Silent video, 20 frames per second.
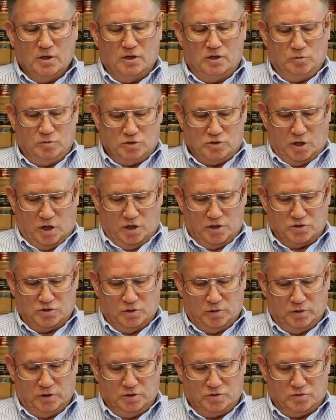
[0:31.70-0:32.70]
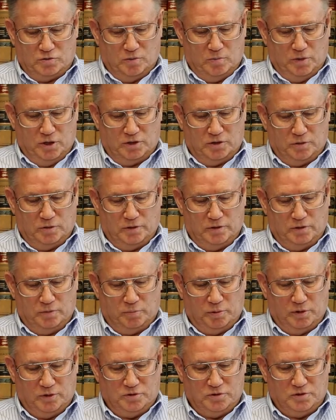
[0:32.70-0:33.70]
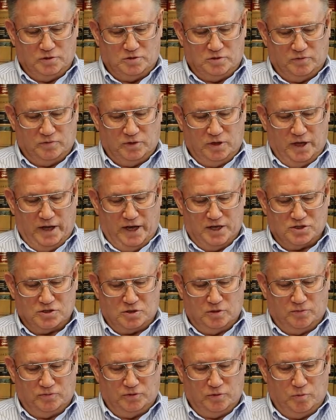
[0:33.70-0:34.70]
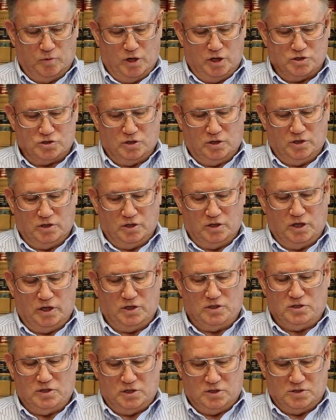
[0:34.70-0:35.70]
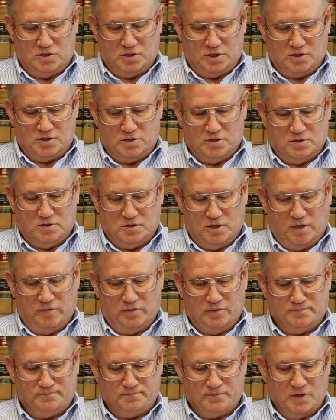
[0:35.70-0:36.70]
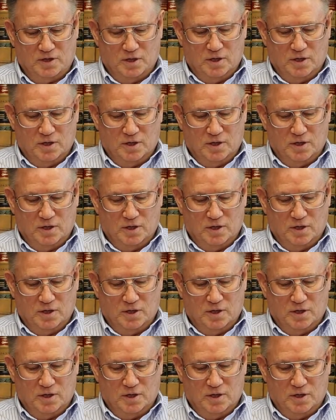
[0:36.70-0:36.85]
He was also instrumental in the purchase of Alaska from Russia in 1867.